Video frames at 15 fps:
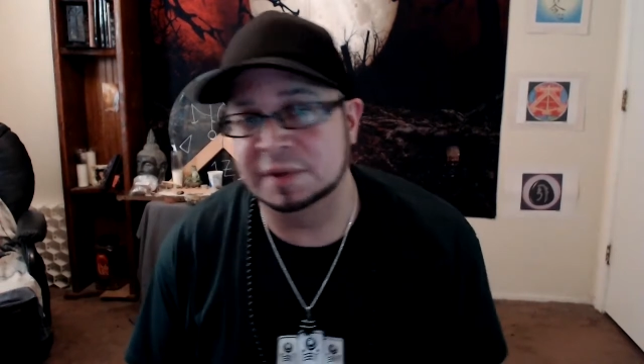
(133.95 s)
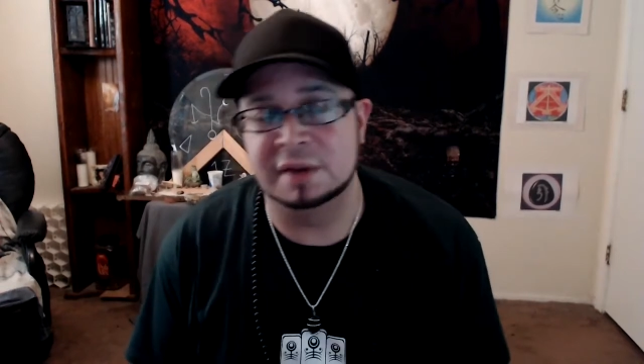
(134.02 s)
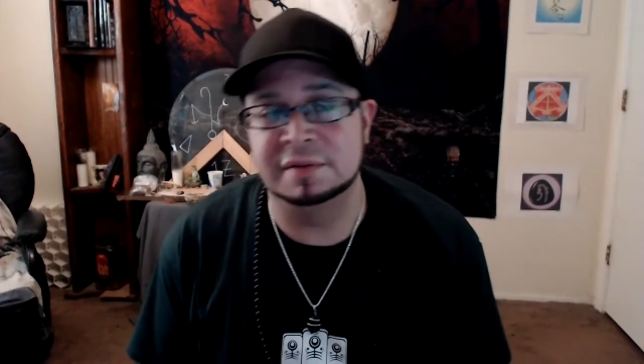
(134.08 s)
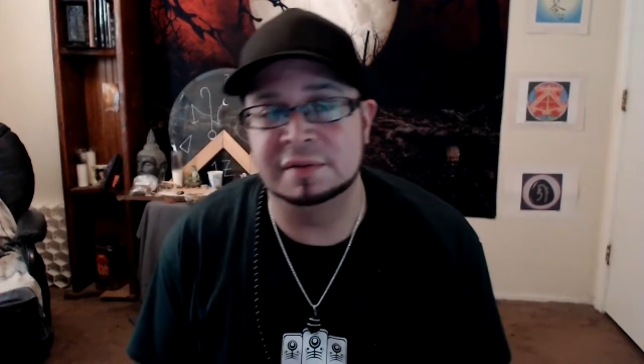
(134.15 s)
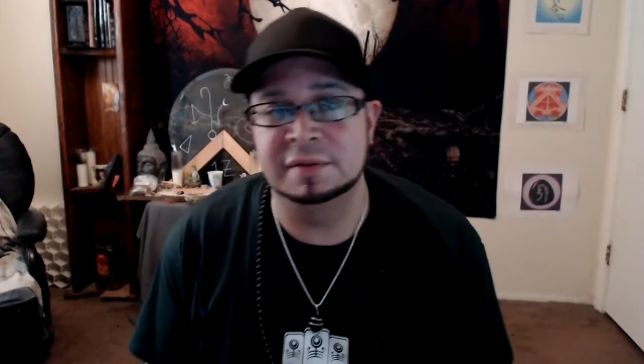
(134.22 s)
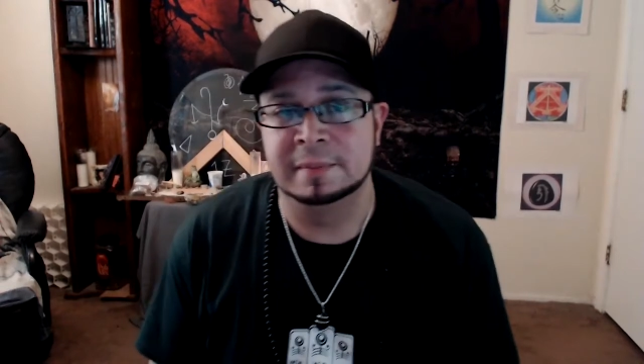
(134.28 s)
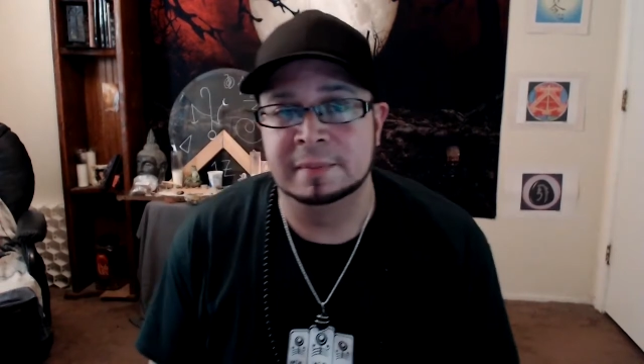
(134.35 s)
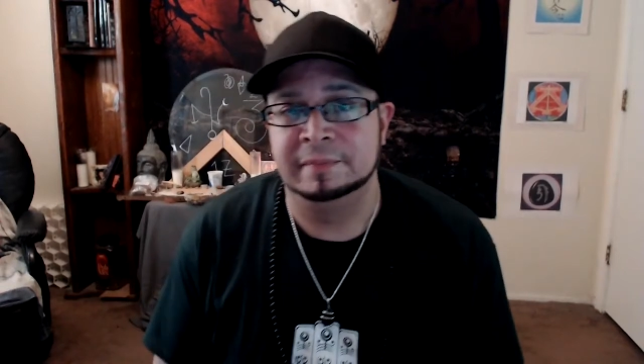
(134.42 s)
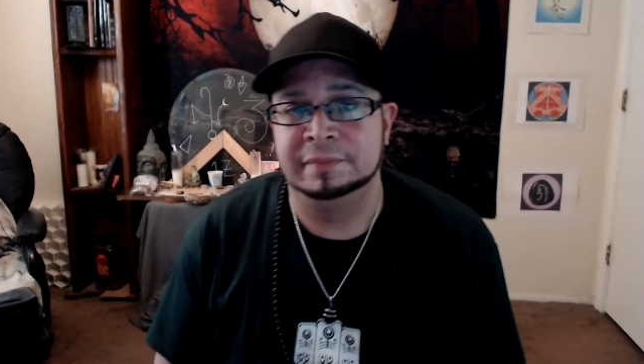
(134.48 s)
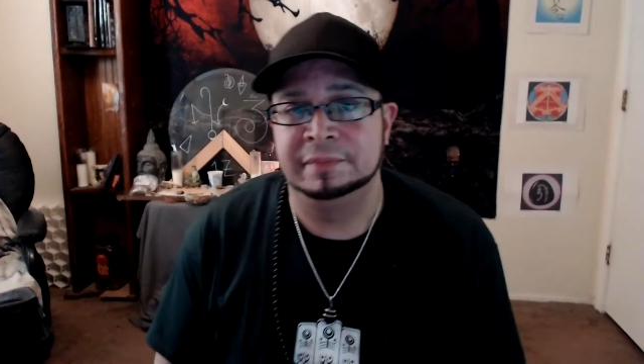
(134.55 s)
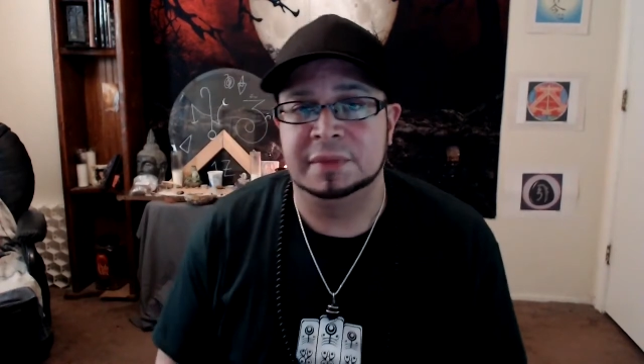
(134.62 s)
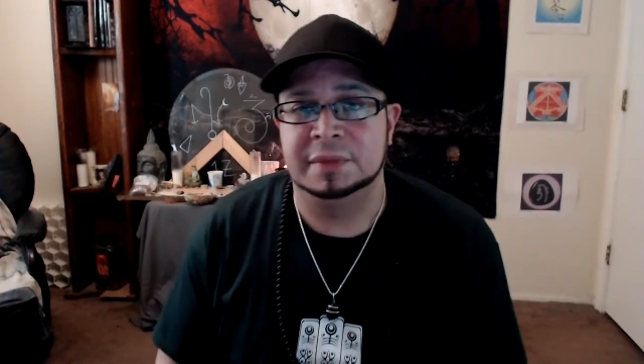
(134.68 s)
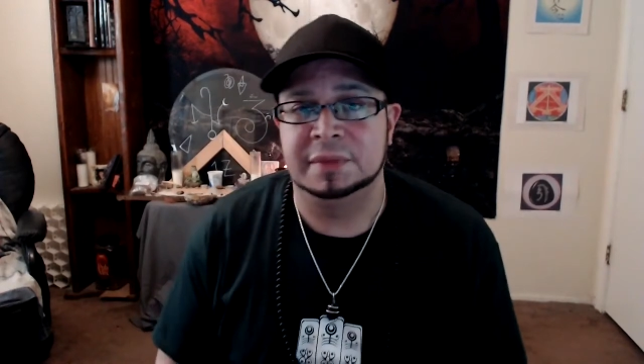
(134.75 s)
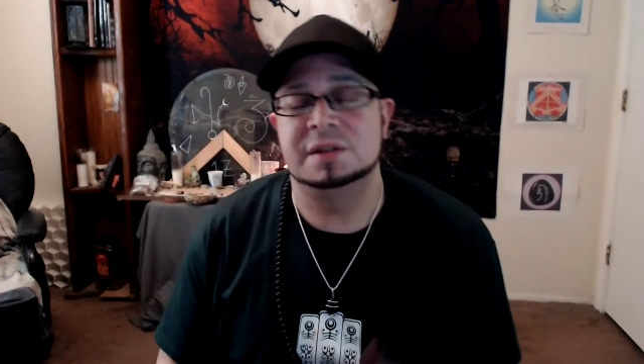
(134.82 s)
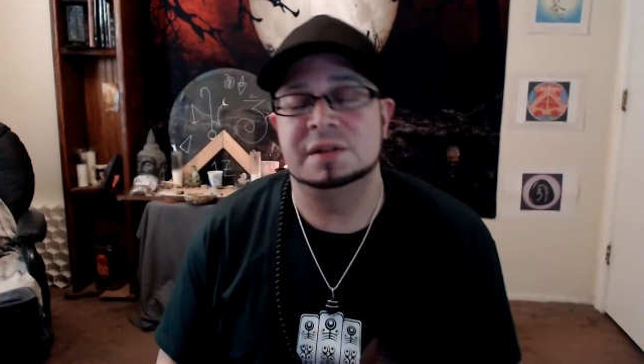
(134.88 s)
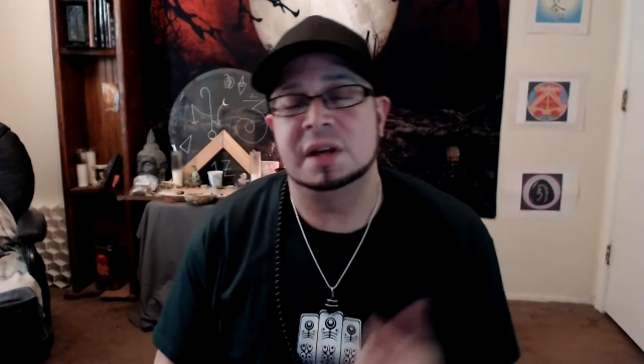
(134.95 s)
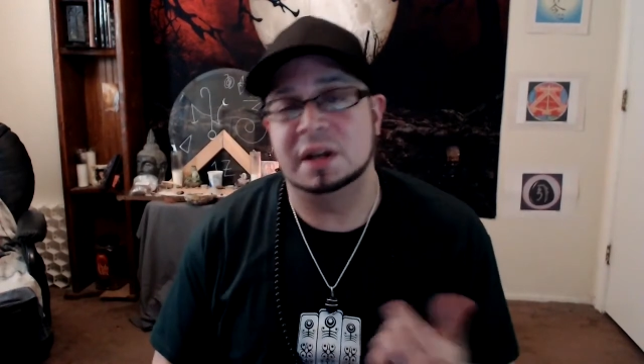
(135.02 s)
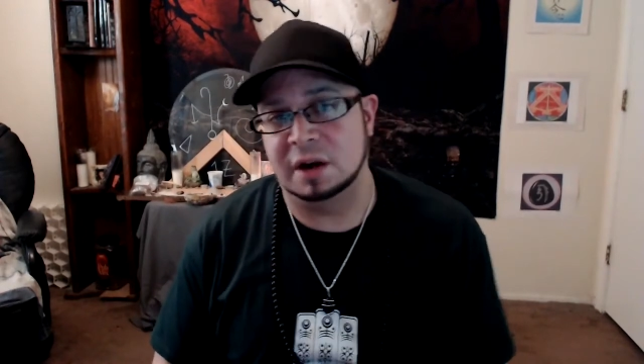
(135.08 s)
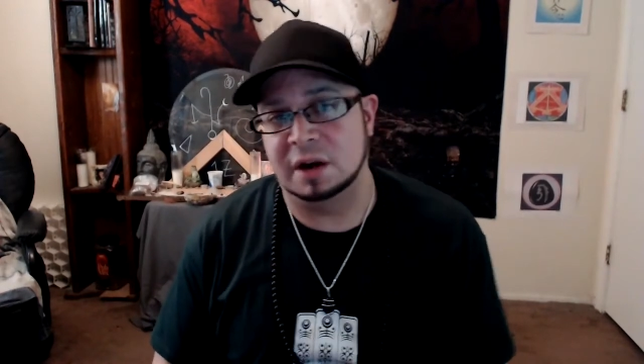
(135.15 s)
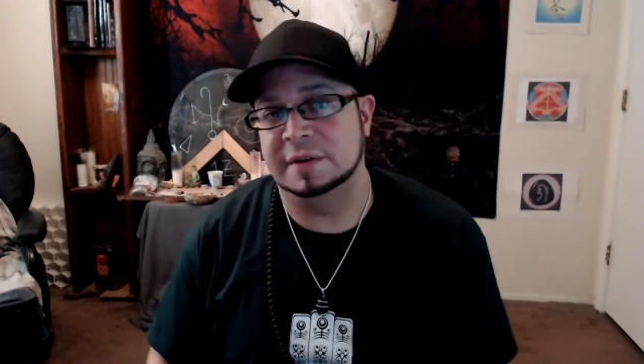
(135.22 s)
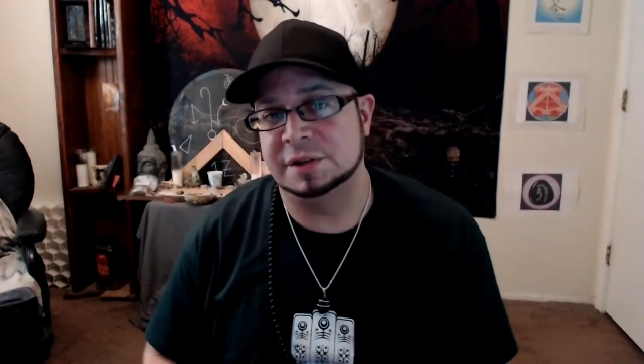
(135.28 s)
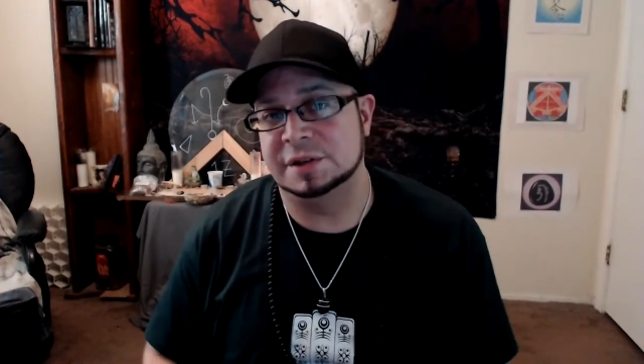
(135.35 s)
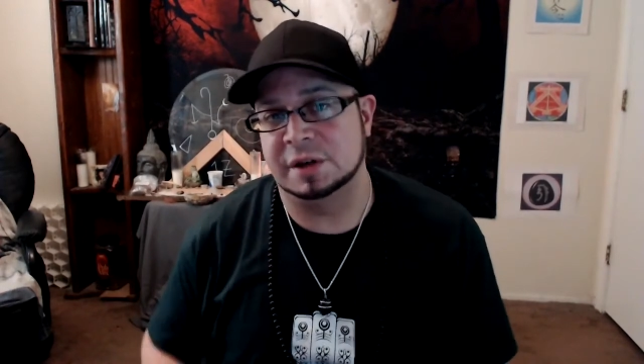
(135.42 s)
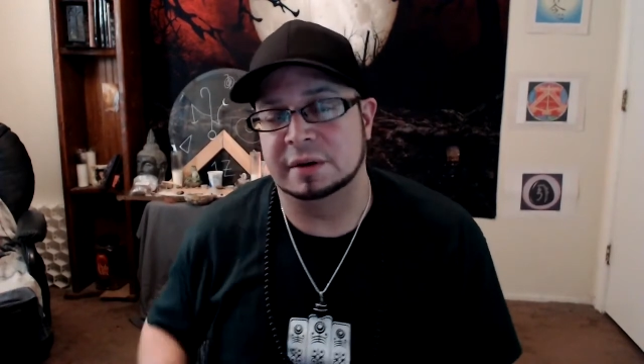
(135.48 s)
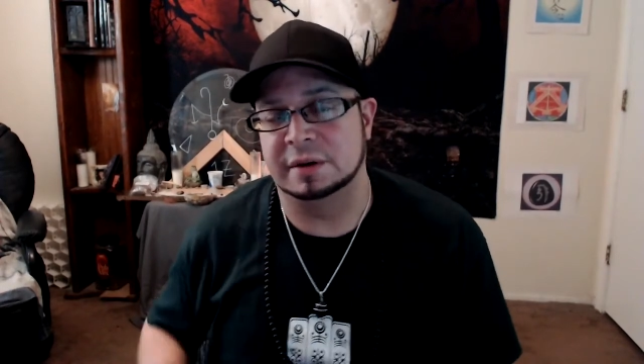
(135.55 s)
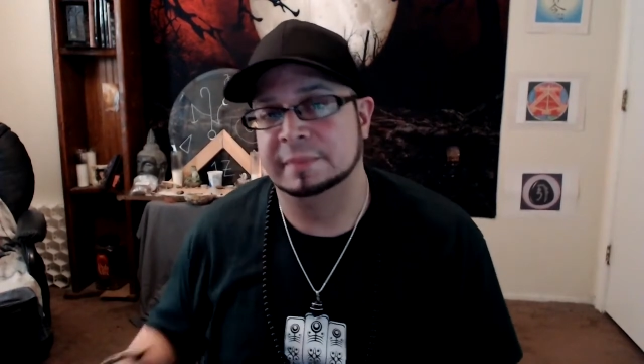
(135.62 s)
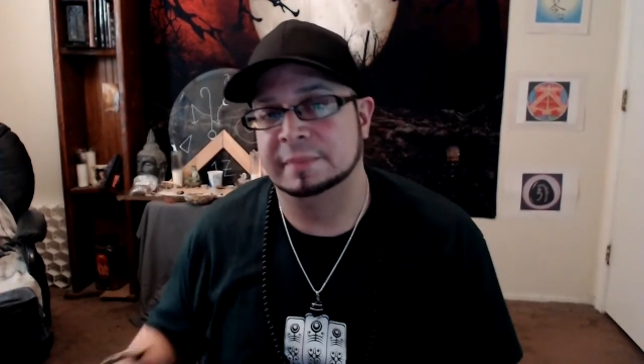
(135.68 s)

love, and take care of each other.